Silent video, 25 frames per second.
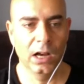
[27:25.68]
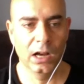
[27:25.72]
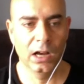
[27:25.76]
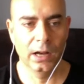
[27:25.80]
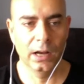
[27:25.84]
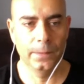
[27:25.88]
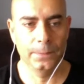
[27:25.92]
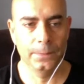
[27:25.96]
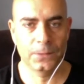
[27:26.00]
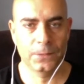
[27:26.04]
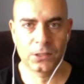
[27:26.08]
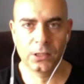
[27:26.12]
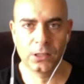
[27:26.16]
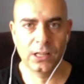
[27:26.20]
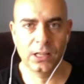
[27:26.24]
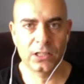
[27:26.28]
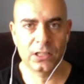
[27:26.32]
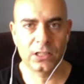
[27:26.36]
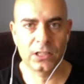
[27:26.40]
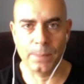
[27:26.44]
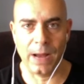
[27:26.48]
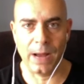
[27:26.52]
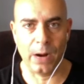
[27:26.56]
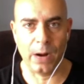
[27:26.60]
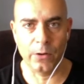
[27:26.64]
still has the
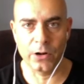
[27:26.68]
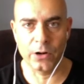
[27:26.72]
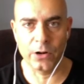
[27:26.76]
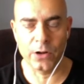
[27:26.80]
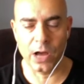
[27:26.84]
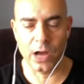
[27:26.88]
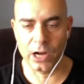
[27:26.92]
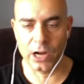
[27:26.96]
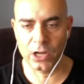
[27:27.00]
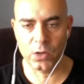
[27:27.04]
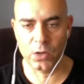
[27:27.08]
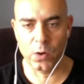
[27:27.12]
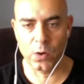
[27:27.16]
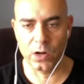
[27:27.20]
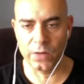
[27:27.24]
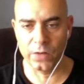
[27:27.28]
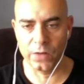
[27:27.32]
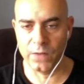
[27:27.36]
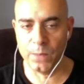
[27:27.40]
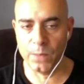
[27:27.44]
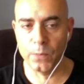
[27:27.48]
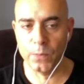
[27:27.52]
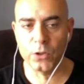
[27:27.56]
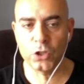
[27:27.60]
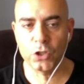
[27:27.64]
power to knock you out. If he
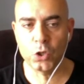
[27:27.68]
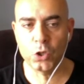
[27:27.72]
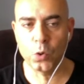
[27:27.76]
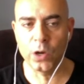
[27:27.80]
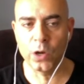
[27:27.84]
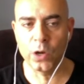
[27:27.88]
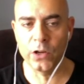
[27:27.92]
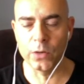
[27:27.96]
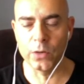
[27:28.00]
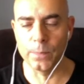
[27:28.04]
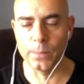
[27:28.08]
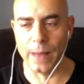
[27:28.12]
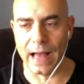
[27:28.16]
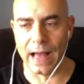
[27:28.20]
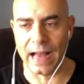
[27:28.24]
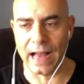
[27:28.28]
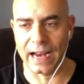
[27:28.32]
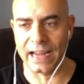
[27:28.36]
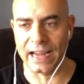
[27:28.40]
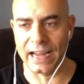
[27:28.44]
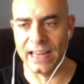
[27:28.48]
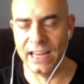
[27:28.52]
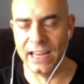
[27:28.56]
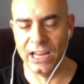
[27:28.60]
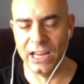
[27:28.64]
puts you on your back
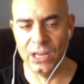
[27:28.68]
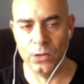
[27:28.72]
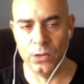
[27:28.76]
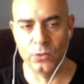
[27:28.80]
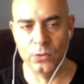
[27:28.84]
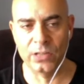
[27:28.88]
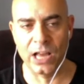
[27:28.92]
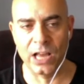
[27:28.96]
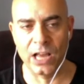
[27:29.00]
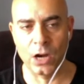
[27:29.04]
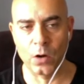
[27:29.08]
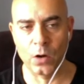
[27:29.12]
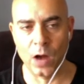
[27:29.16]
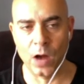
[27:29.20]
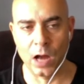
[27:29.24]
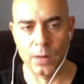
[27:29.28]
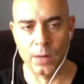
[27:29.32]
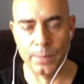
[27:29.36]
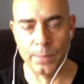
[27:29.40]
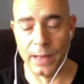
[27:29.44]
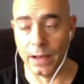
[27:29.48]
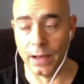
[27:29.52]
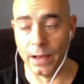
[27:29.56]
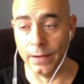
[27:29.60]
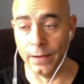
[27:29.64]
and he can use that ground and
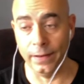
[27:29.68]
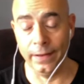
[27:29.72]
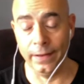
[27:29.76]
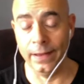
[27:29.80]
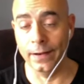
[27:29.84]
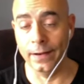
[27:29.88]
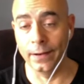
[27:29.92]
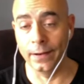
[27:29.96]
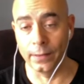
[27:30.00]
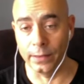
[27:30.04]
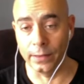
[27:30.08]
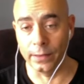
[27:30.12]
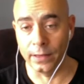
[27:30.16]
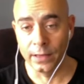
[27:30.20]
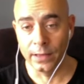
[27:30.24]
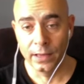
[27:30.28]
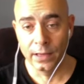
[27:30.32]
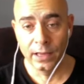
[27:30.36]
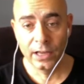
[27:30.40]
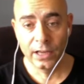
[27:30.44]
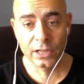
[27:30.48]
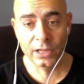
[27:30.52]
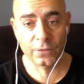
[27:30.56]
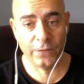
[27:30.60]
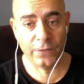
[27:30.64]
pound, it can get ugly.
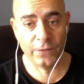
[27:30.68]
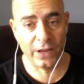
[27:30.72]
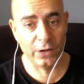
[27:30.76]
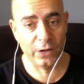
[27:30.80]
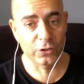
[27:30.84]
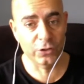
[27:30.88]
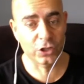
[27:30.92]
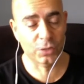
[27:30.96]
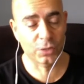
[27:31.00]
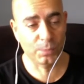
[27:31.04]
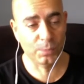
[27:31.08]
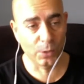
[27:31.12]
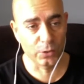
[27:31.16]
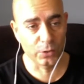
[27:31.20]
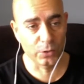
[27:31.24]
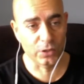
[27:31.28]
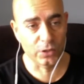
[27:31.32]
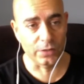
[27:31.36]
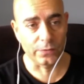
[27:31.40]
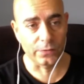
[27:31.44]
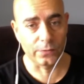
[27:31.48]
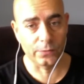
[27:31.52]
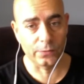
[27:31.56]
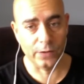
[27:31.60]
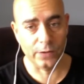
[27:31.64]
Because Fedor's explosive,
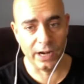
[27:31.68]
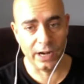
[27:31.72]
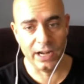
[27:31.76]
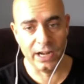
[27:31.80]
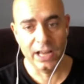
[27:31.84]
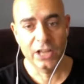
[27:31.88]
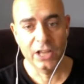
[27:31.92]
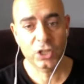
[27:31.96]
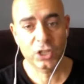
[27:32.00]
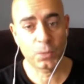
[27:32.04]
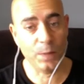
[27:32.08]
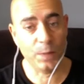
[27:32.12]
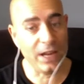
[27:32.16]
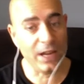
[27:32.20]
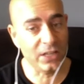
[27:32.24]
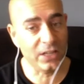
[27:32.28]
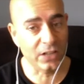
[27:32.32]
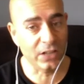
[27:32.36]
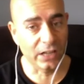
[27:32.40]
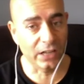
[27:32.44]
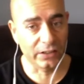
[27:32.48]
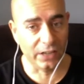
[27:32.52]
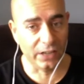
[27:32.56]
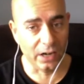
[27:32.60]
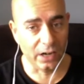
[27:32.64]
right? Speed's
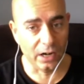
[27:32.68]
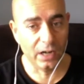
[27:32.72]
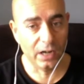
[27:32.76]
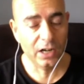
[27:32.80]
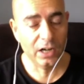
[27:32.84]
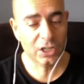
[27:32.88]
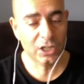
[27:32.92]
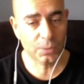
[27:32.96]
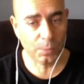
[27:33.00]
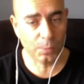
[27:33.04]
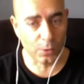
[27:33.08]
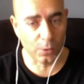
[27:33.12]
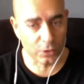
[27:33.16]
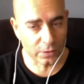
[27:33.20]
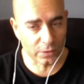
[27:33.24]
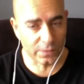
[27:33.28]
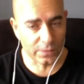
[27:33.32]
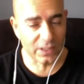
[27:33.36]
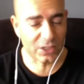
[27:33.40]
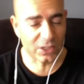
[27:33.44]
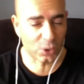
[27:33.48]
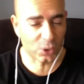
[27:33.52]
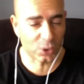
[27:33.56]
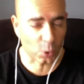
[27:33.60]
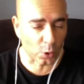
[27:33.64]
not there.
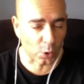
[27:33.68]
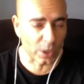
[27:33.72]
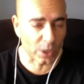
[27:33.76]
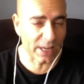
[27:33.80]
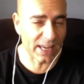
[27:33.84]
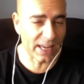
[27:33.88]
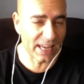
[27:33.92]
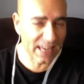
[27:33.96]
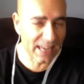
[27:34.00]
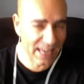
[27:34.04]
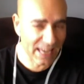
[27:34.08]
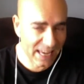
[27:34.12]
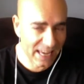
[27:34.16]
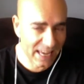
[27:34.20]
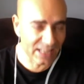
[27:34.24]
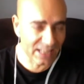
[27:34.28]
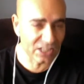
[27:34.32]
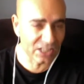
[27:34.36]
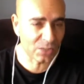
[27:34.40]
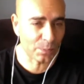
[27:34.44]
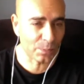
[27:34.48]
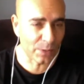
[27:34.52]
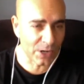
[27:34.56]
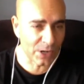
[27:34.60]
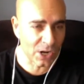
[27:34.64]
Explosiveness sort of
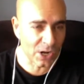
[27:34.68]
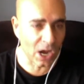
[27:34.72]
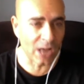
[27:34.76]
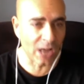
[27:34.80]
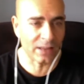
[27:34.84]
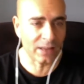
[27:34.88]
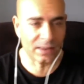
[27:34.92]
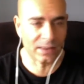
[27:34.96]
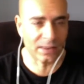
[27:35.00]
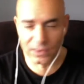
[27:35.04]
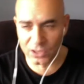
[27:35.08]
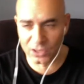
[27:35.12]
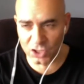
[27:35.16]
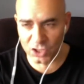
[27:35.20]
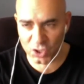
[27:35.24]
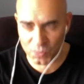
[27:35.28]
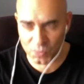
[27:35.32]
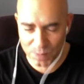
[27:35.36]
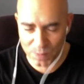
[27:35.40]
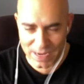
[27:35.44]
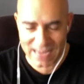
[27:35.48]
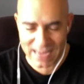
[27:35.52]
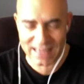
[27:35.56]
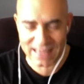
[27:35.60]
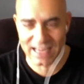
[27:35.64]
is, but not the
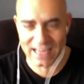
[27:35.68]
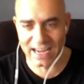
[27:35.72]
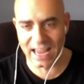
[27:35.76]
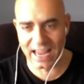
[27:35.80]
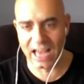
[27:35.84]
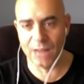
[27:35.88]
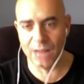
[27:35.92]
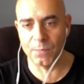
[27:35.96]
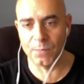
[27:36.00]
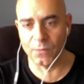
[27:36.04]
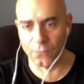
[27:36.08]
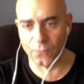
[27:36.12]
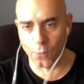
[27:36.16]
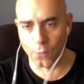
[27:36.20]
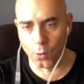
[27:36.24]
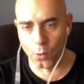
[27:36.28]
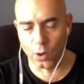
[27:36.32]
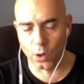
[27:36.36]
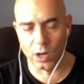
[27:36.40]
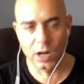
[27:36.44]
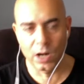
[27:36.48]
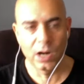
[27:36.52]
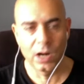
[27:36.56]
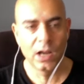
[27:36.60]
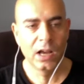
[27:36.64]
speed that he had
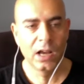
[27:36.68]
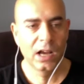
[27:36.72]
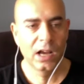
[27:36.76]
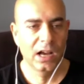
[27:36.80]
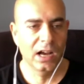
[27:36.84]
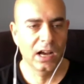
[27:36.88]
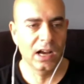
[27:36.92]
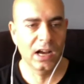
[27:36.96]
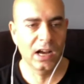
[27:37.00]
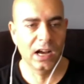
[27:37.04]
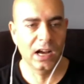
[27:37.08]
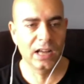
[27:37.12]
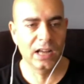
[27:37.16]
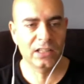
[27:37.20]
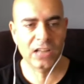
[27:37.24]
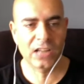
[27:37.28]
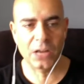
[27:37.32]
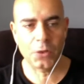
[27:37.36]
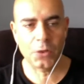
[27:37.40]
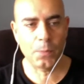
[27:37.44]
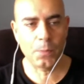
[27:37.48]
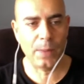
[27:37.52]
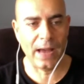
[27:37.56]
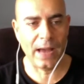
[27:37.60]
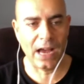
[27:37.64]
before. He's got
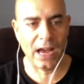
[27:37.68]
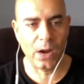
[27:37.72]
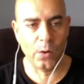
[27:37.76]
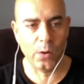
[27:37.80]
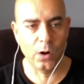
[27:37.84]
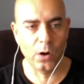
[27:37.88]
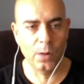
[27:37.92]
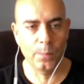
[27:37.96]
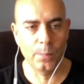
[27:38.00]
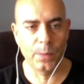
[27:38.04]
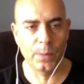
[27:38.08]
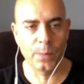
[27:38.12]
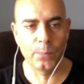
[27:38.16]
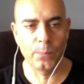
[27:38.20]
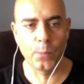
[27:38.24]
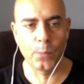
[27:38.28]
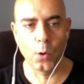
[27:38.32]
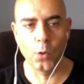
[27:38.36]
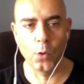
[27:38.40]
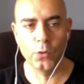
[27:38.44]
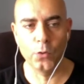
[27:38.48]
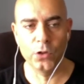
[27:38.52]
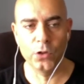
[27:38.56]
the power, but both,